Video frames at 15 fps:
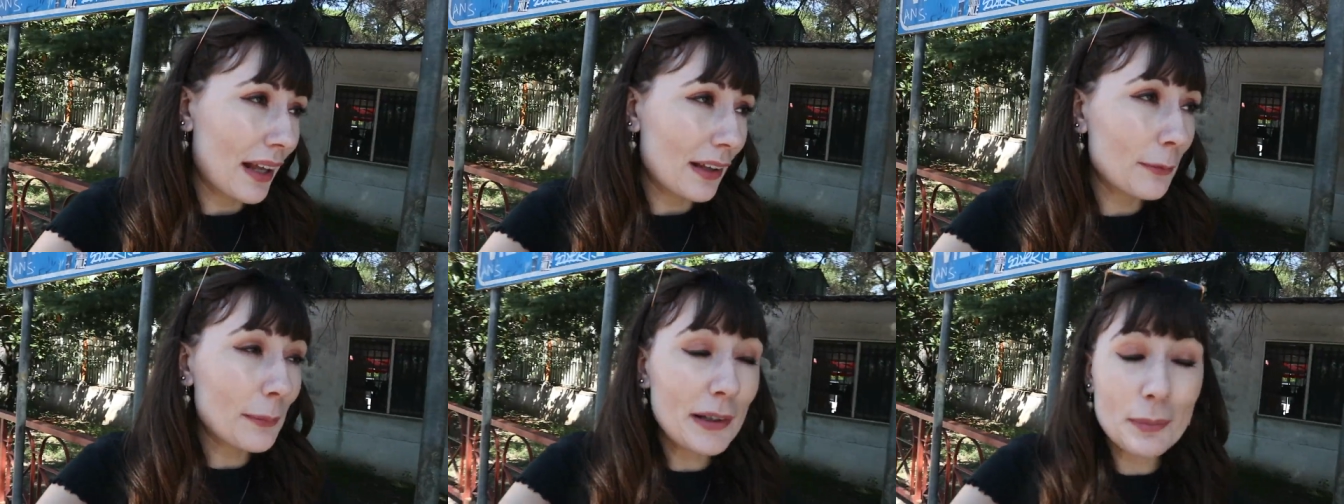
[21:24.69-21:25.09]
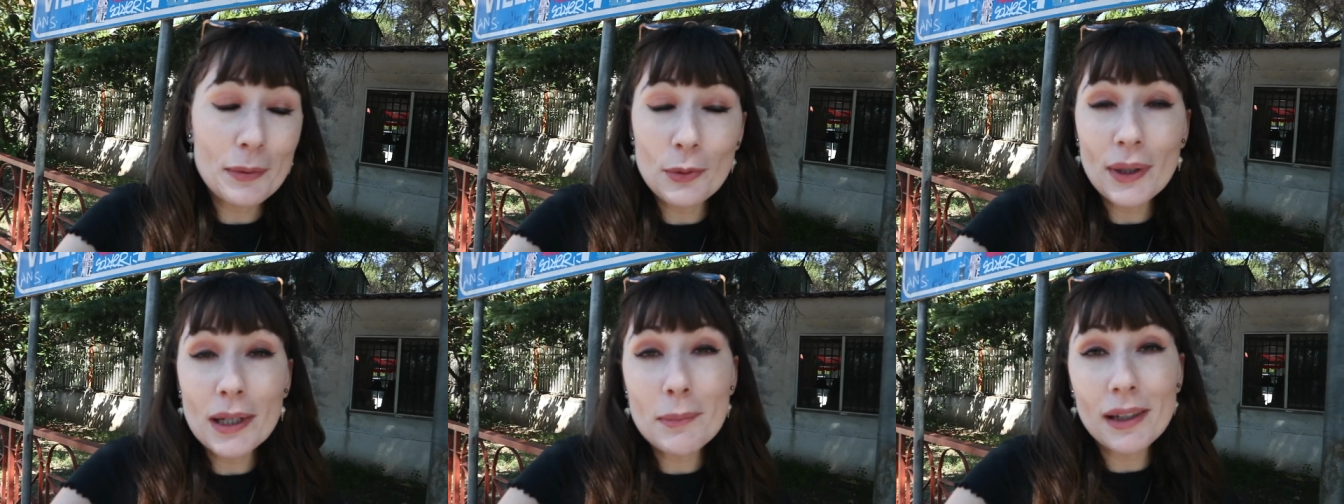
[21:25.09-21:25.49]
it's meant to be
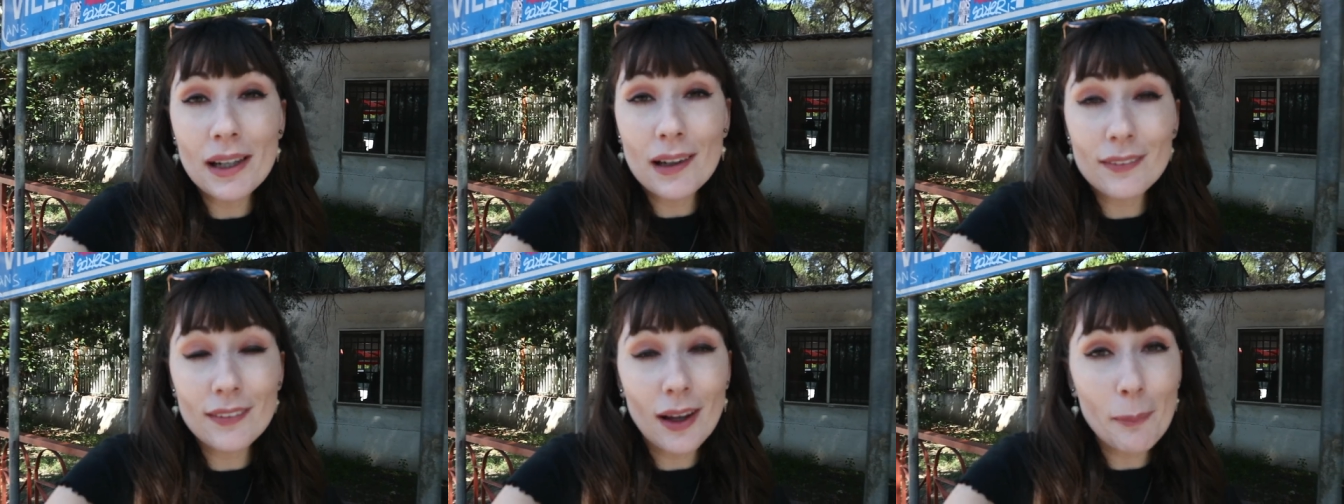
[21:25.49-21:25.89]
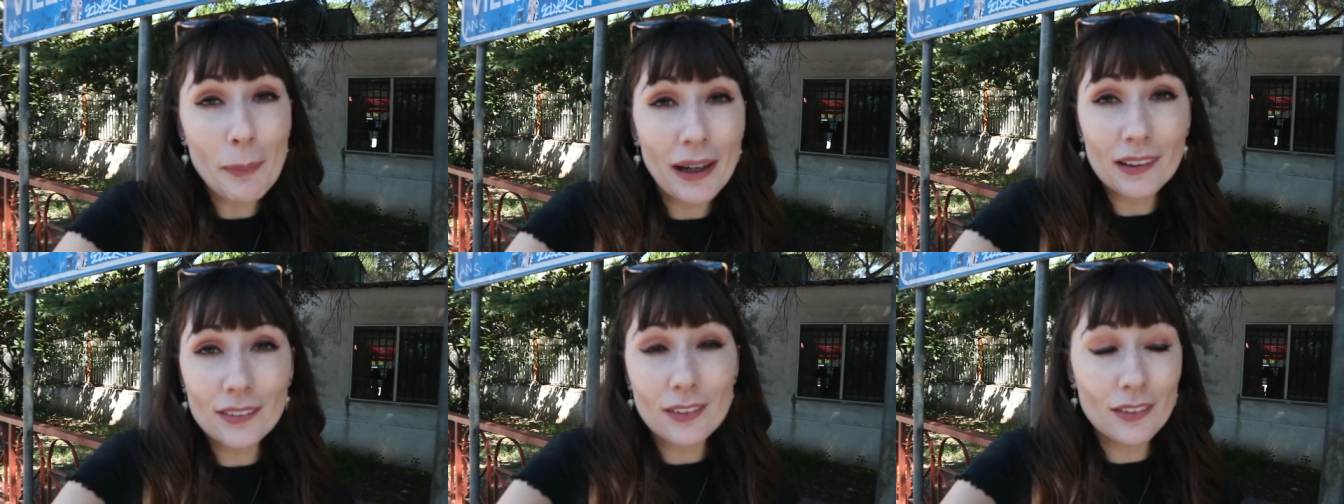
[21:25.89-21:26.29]
20 minutes
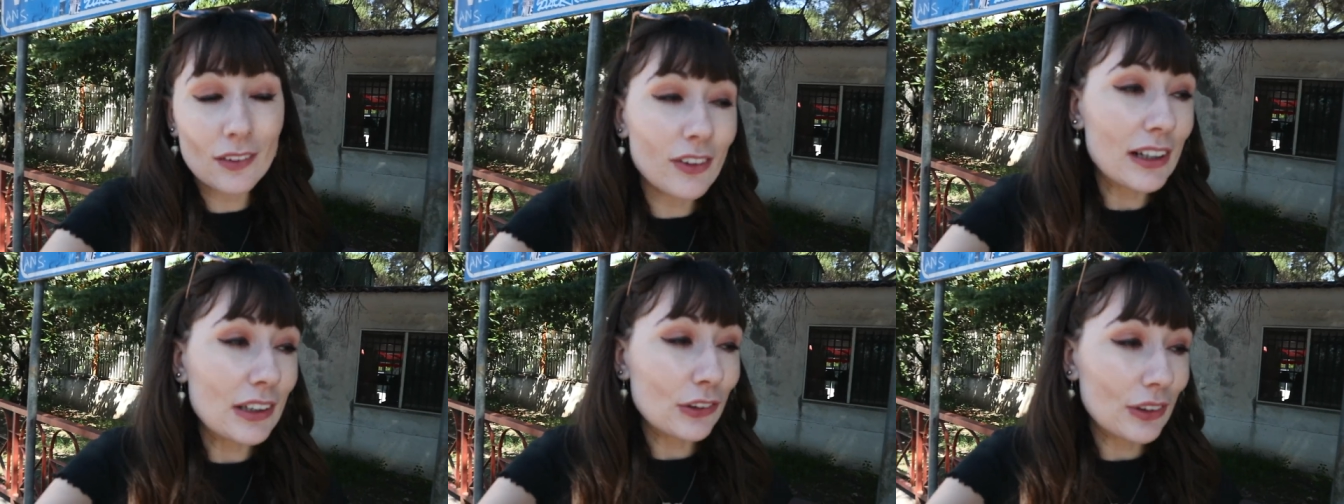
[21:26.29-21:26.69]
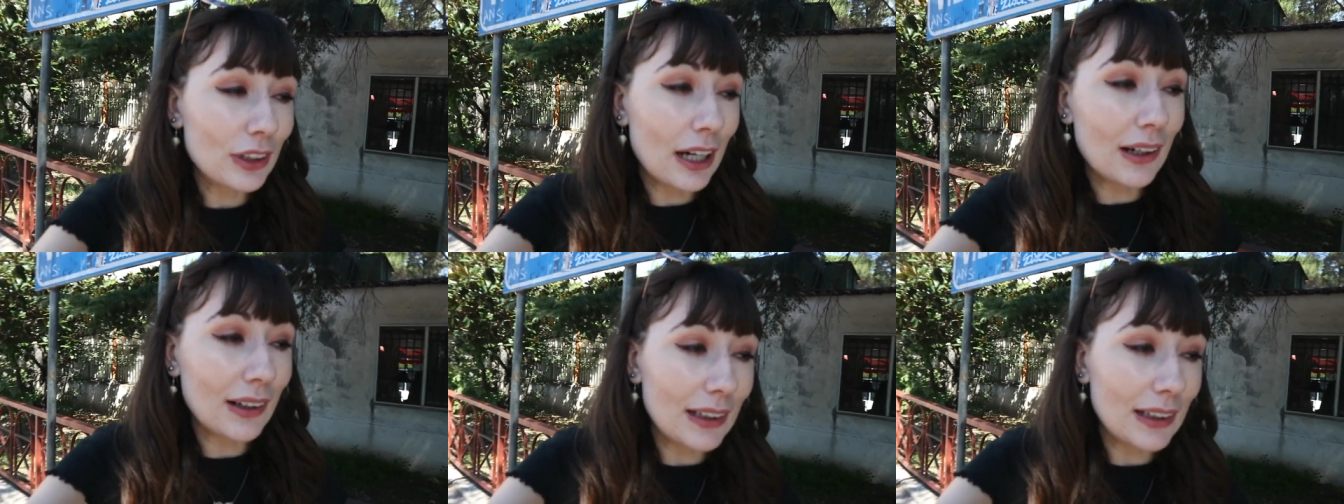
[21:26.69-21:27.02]
back to Sorrento now,